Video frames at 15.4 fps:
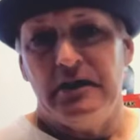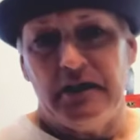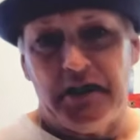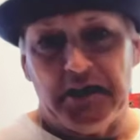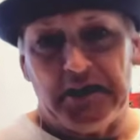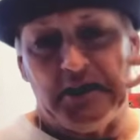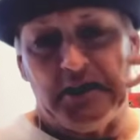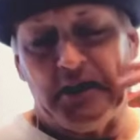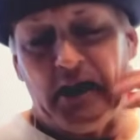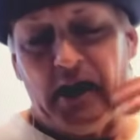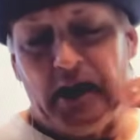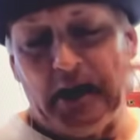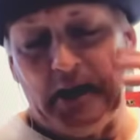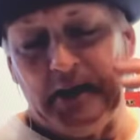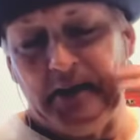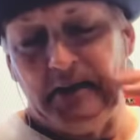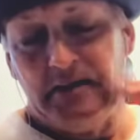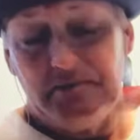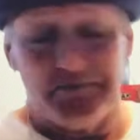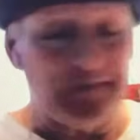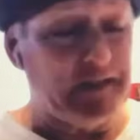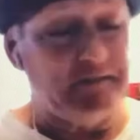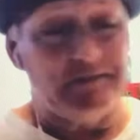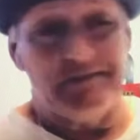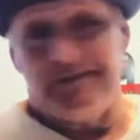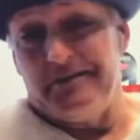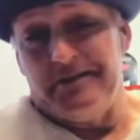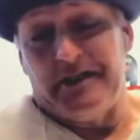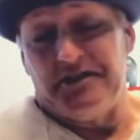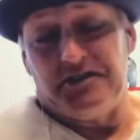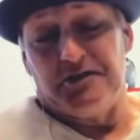And
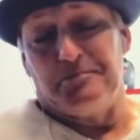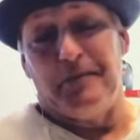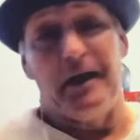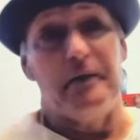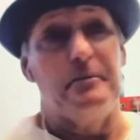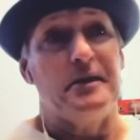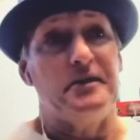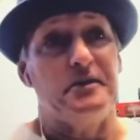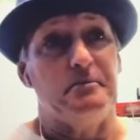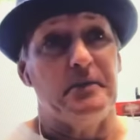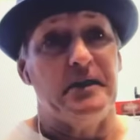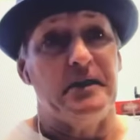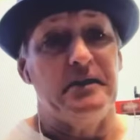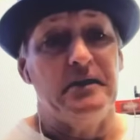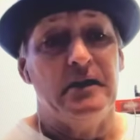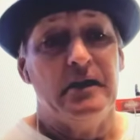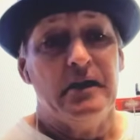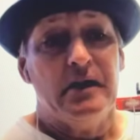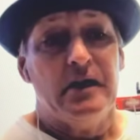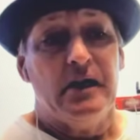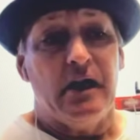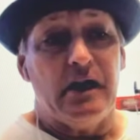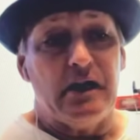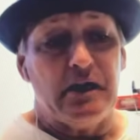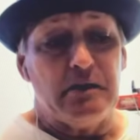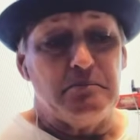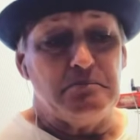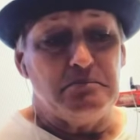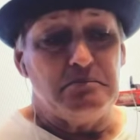that's just my opinion, but I